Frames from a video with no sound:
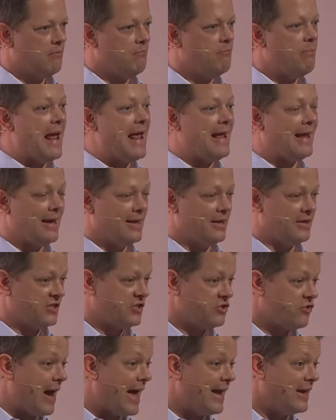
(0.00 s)
bake in a
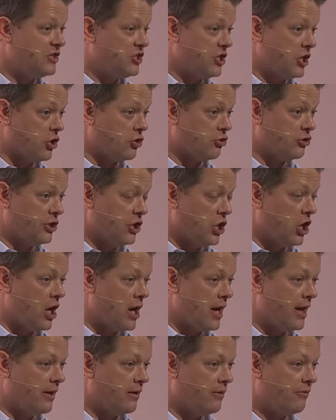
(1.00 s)
strategy early
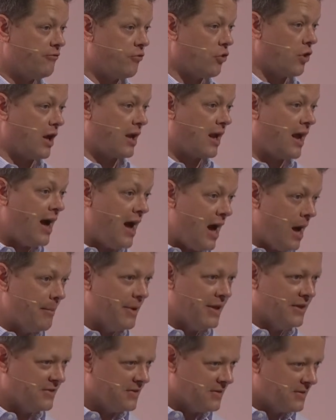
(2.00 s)
on for a
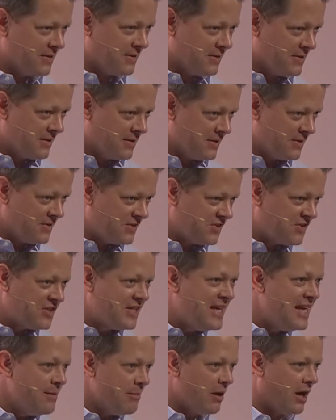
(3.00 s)
common
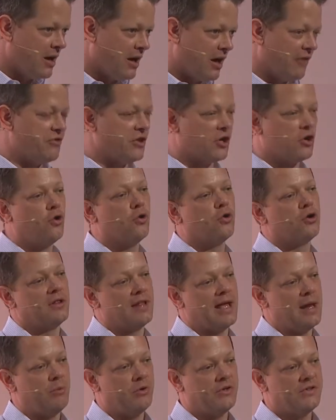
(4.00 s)
schema of the core
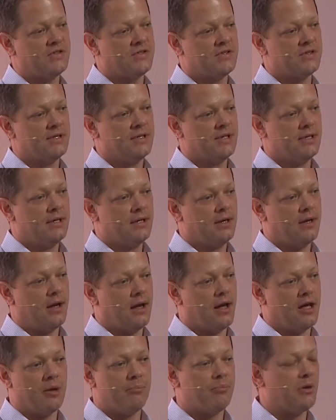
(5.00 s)
labels uh,
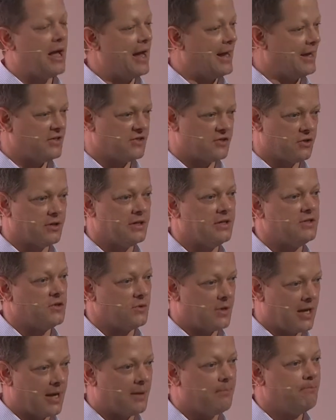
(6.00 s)
and apply it as early as you
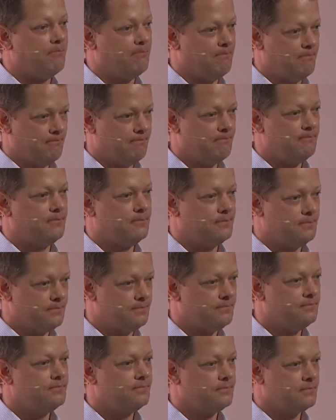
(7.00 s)
can. Okay, thank
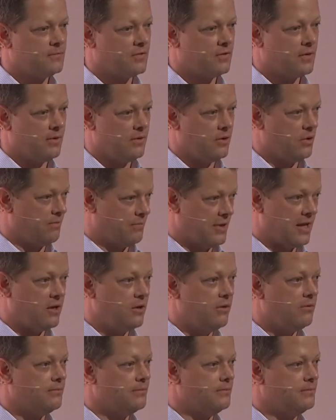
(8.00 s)
you. You're, thank you.